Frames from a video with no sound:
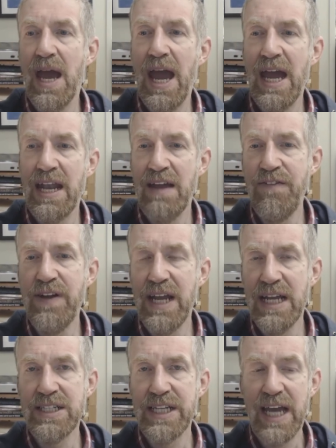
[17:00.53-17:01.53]
And if it
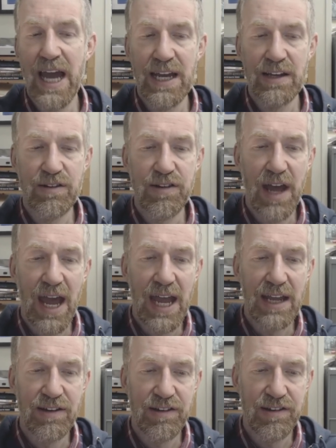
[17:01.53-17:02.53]
indicates
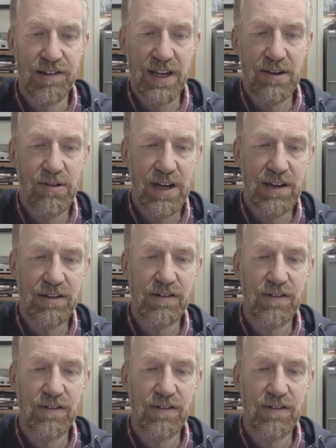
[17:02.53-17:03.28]
a serious